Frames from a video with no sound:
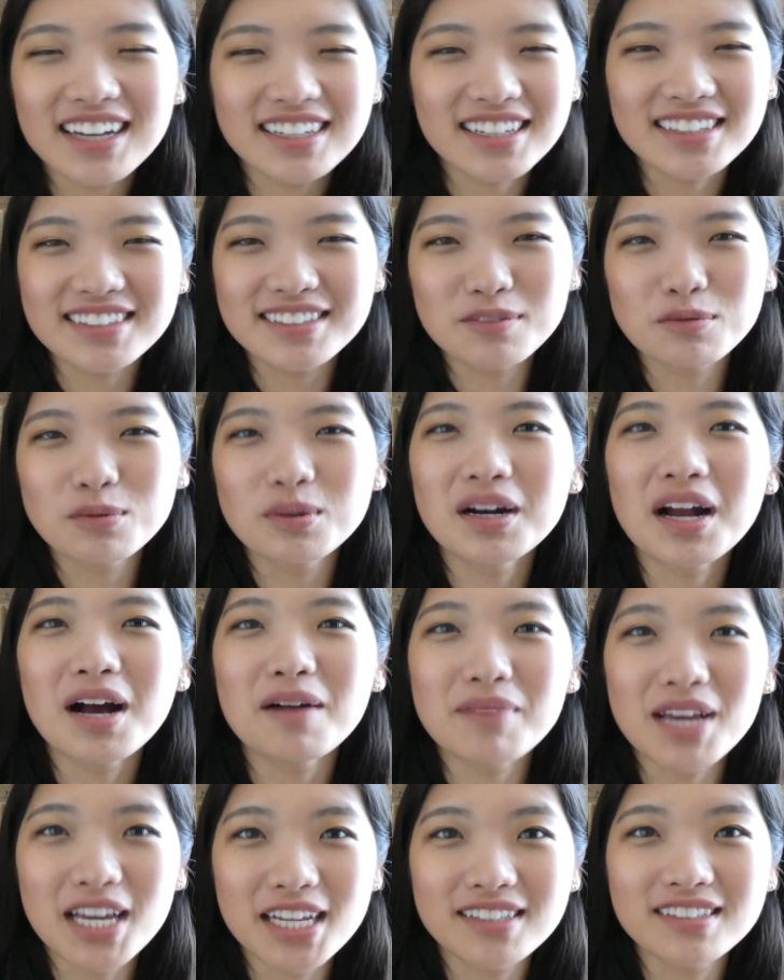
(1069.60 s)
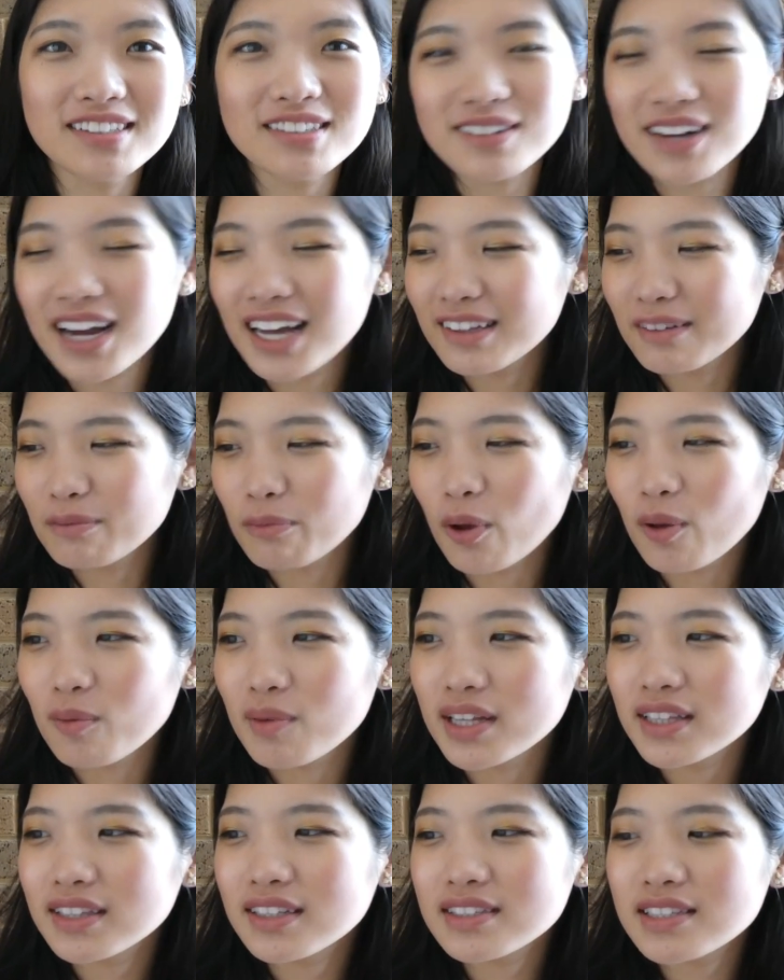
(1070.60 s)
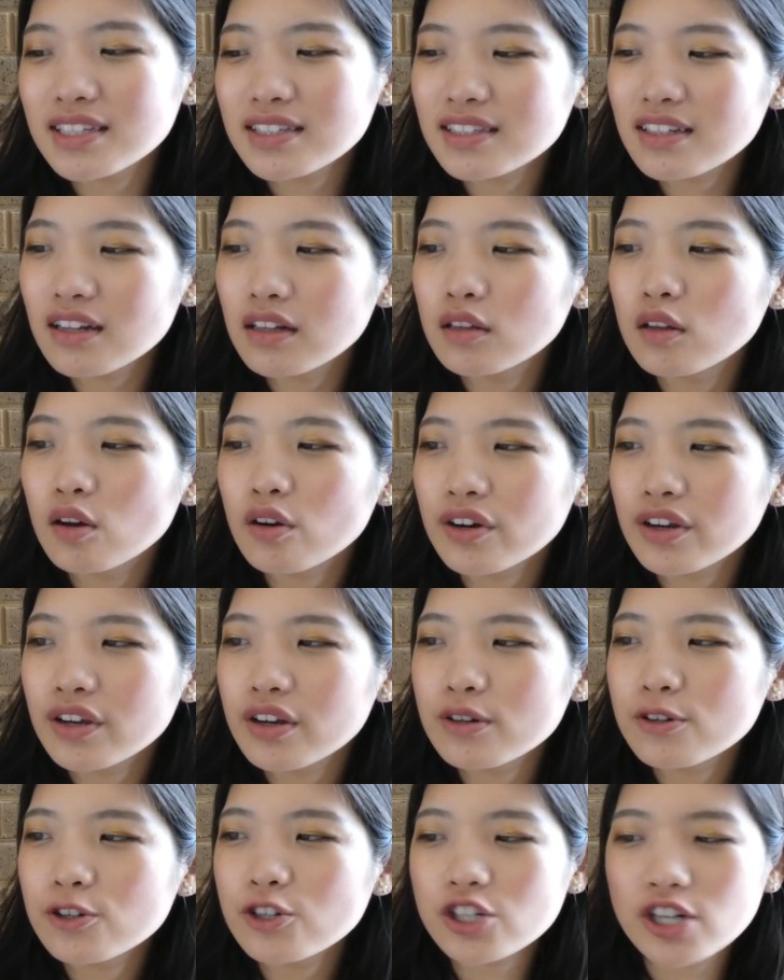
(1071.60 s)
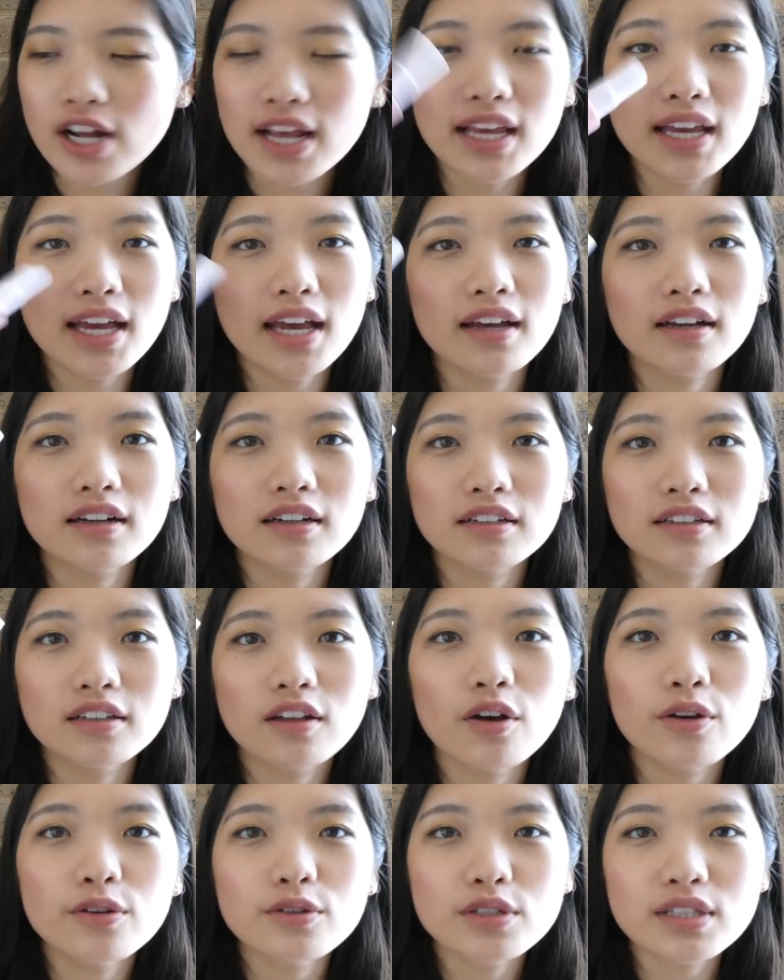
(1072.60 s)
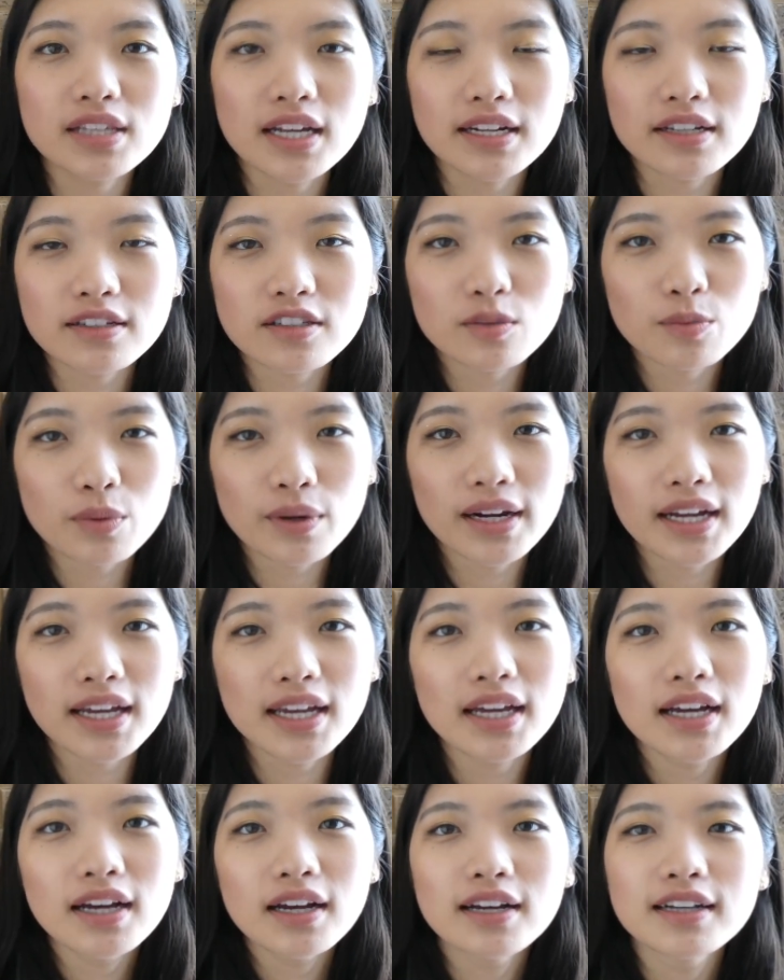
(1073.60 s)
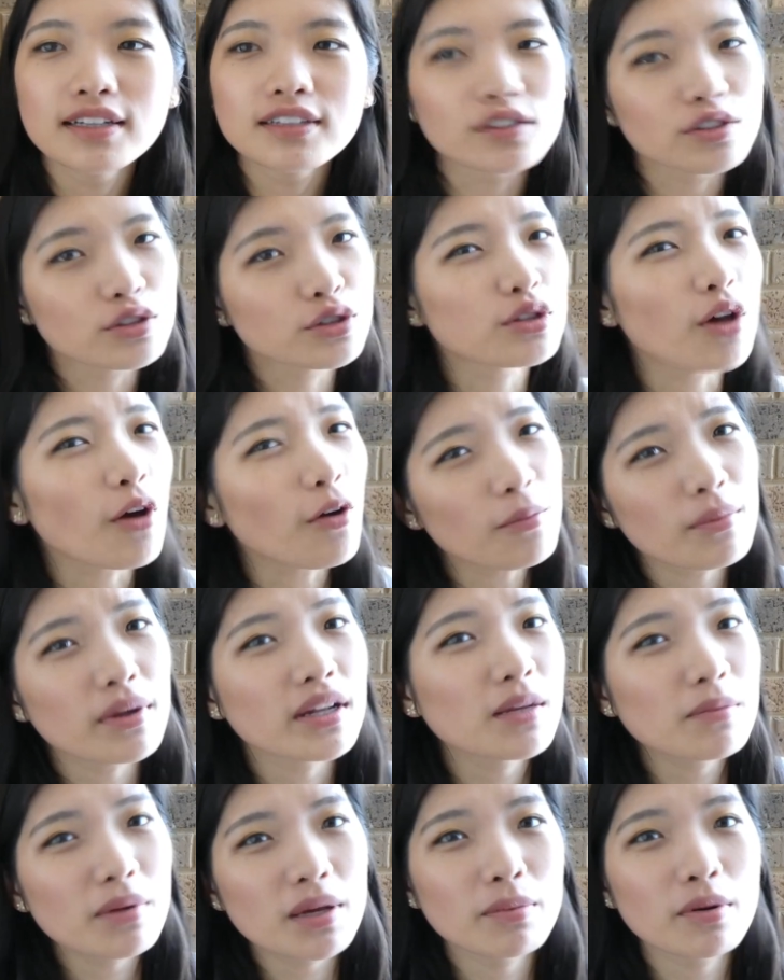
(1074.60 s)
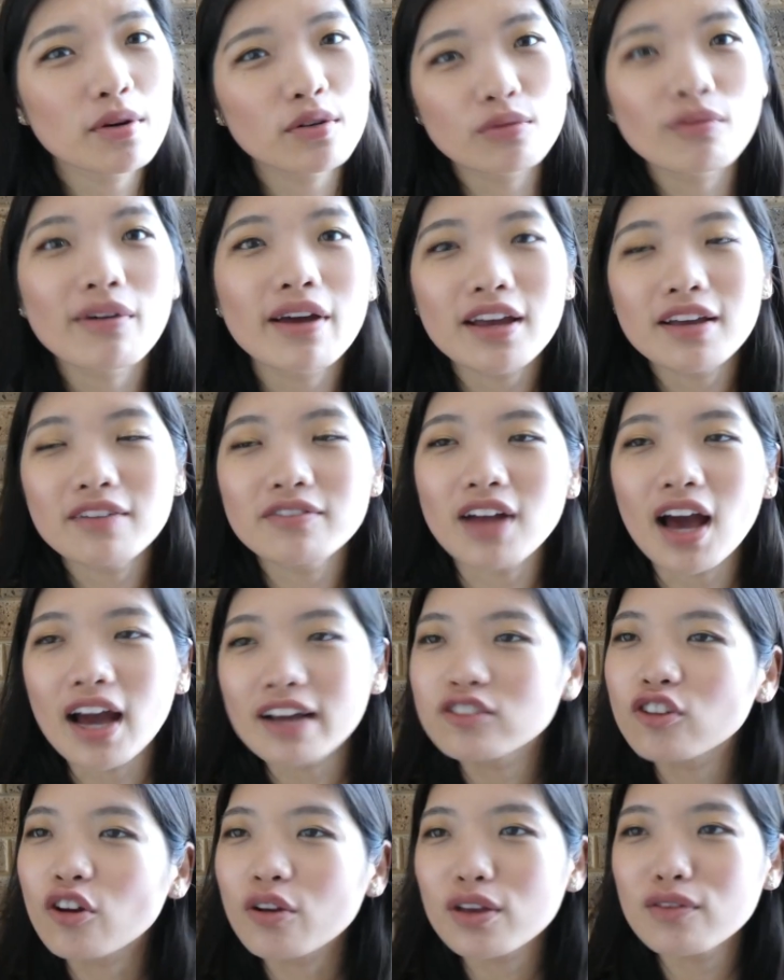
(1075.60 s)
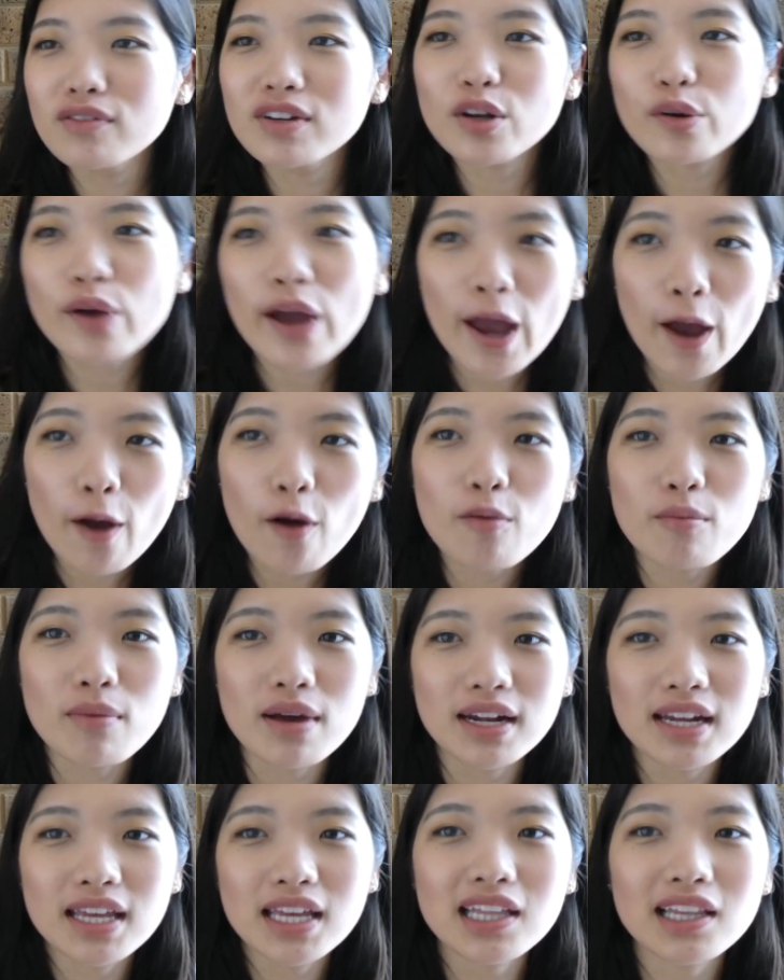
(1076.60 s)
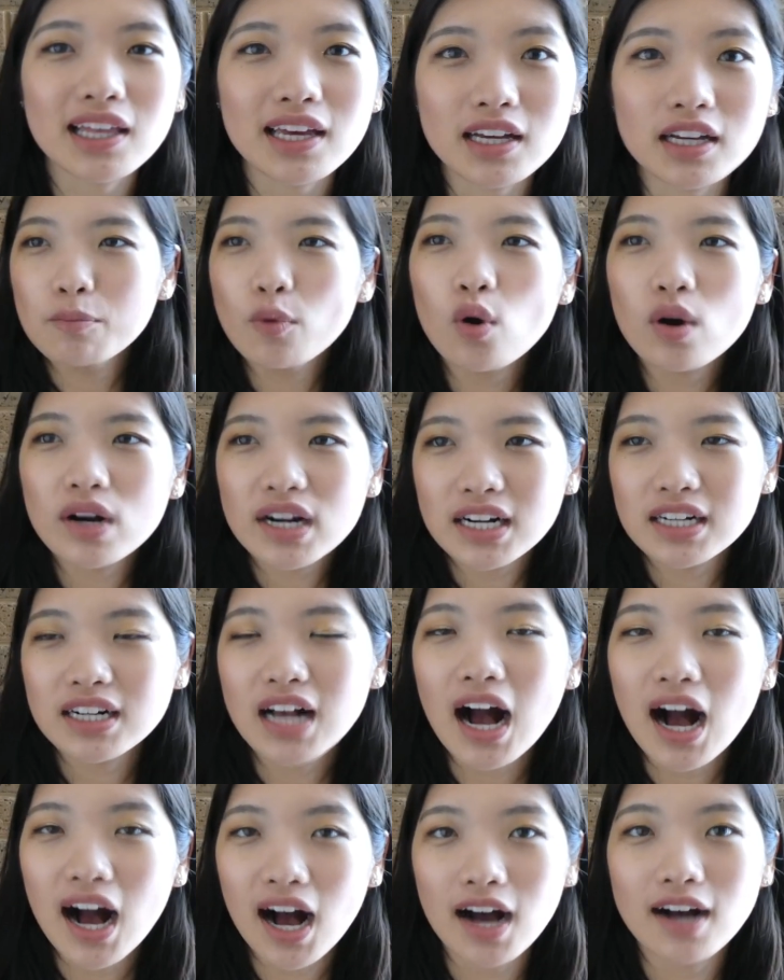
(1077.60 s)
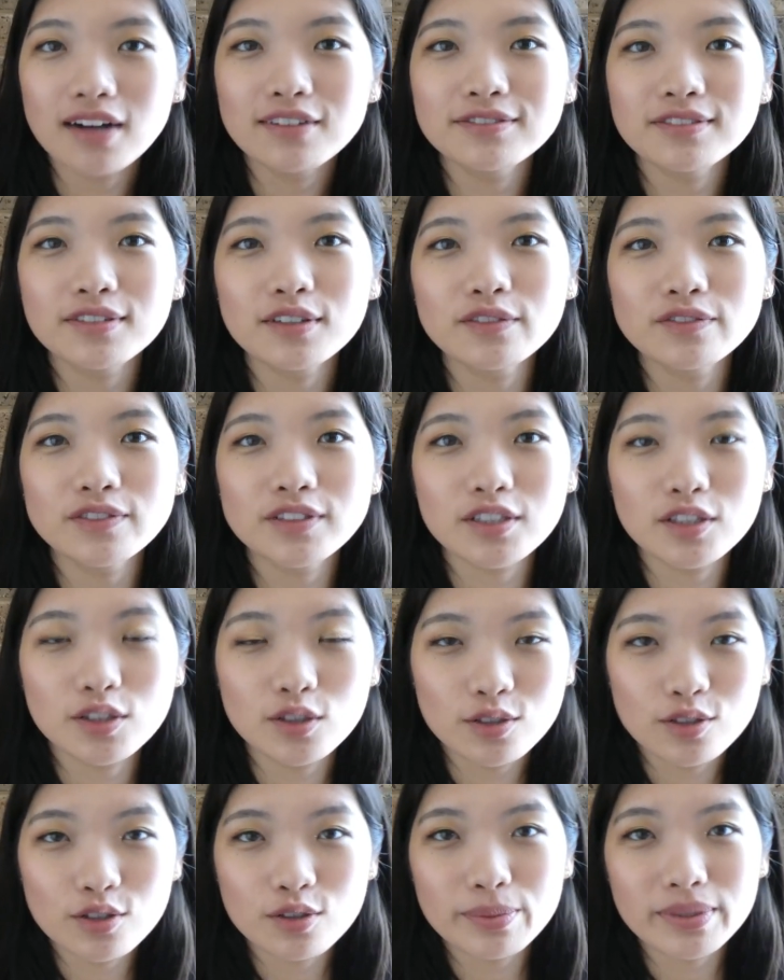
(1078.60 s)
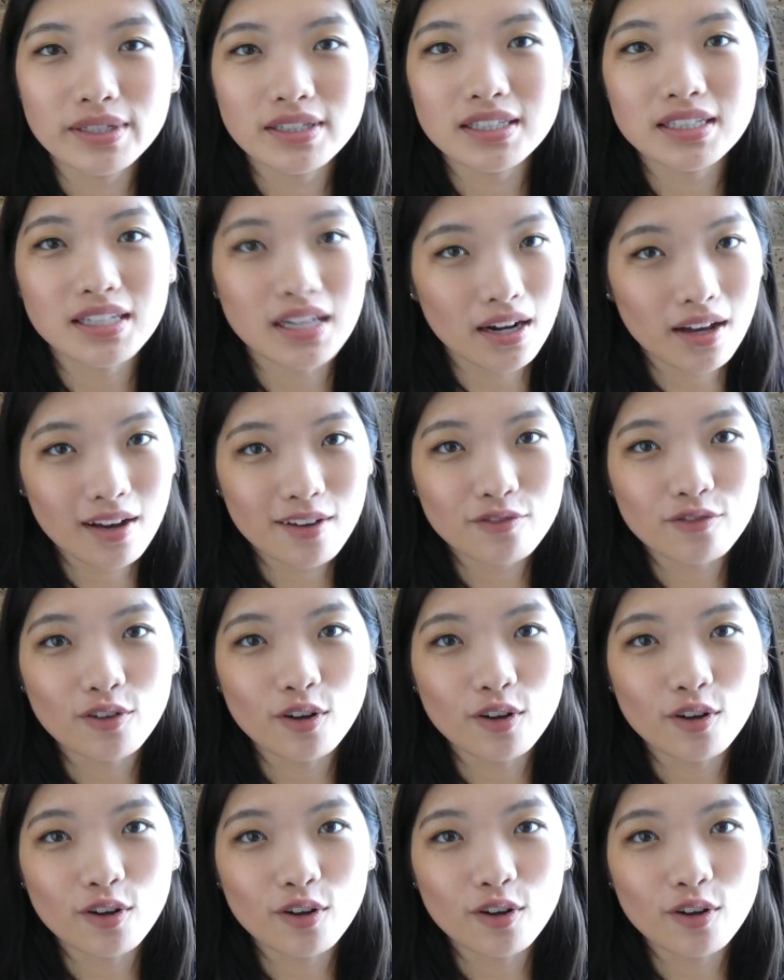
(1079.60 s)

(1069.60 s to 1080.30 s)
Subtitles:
it's what I'm into at the moment. This is the Loreal Shake and Glow setting spray. There's so many people raved, I don't even know how many, like more than half of the YouTubers that I